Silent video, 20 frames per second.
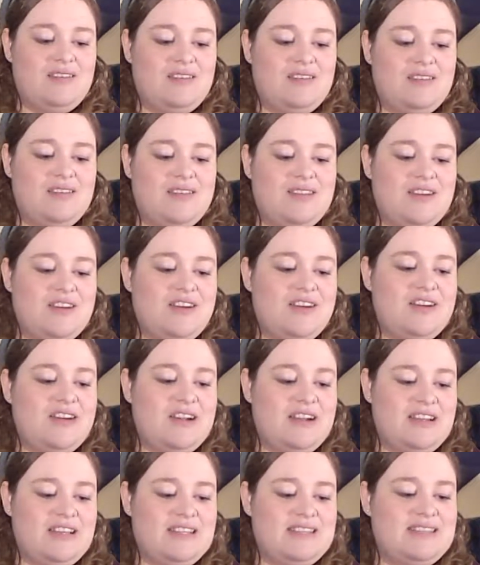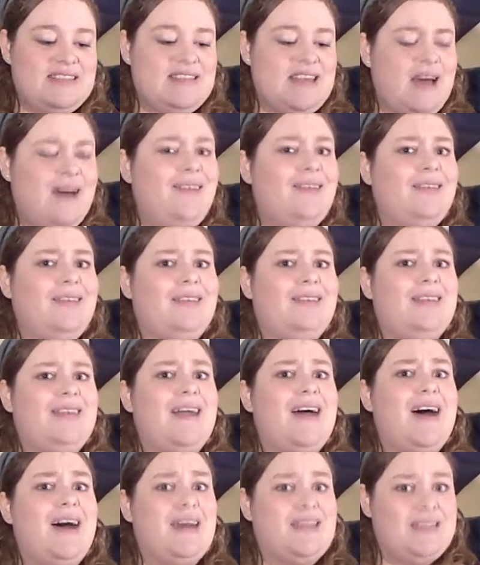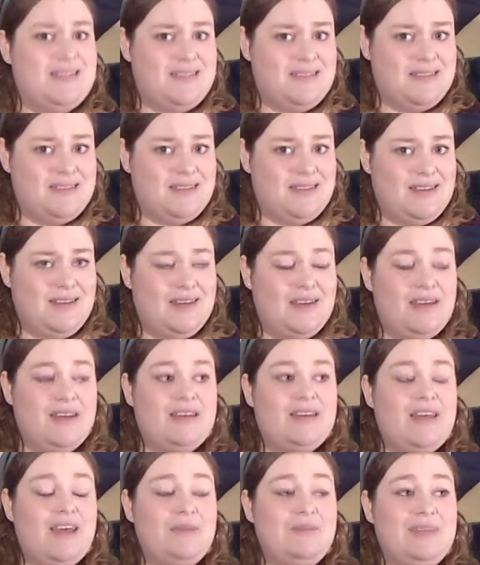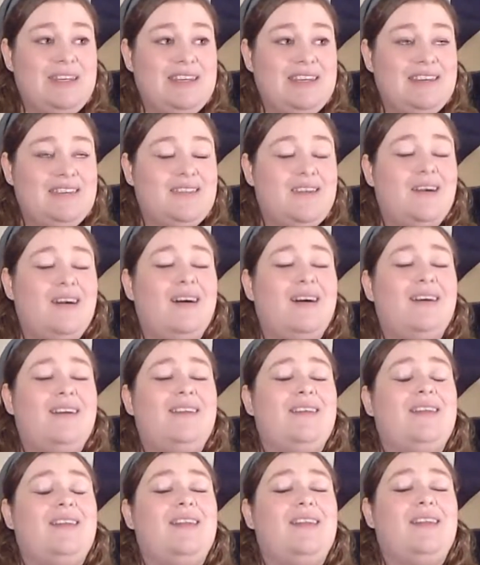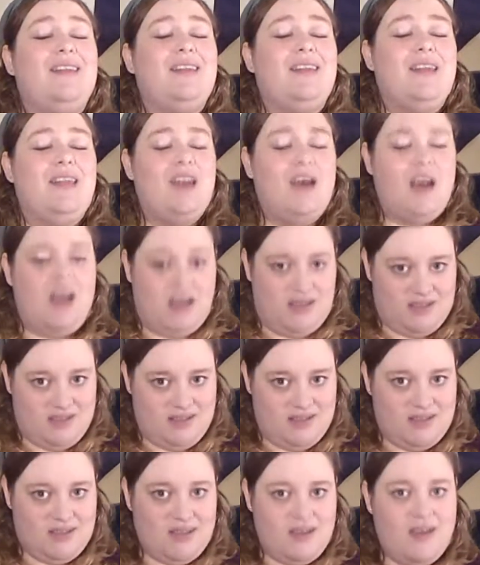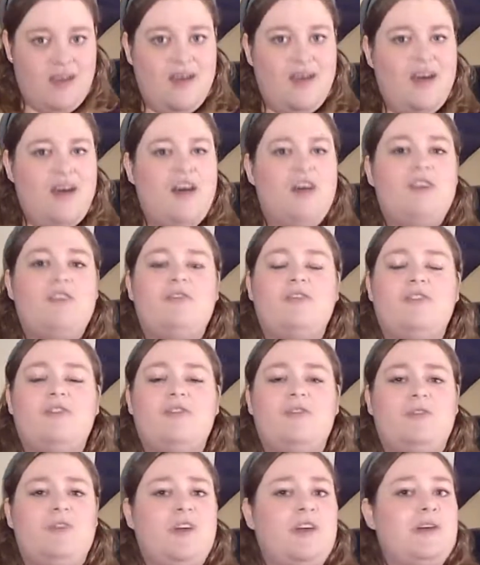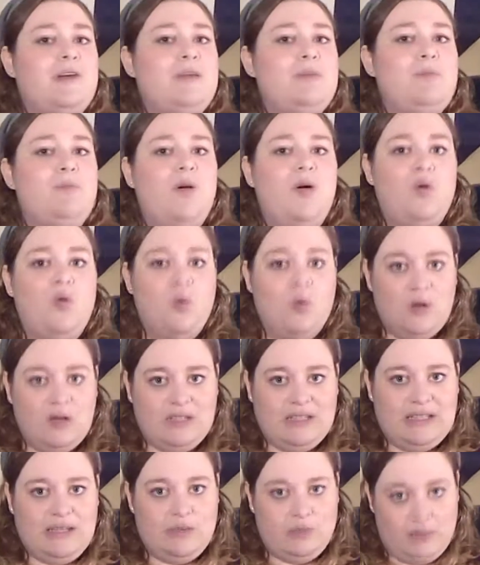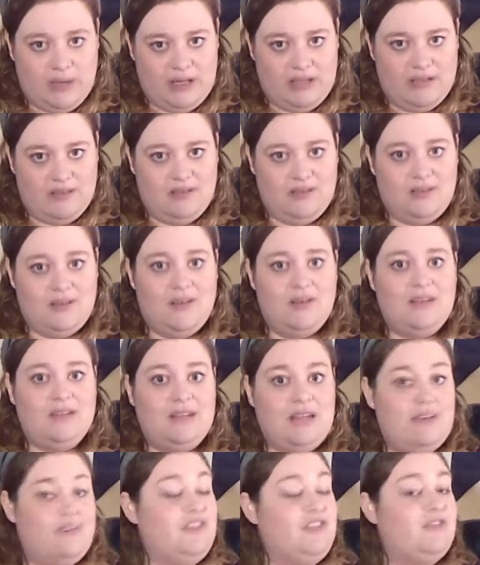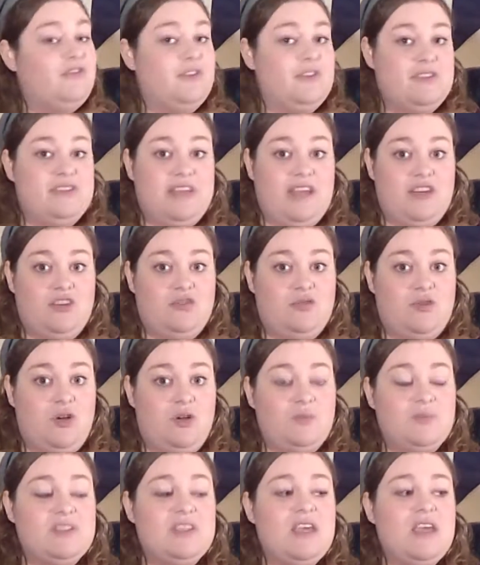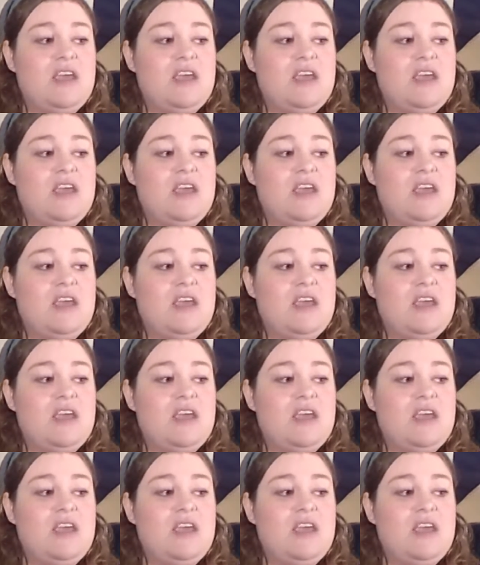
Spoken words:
there is a lot, and I mean a lot, of very poorly written love at first sight tropes.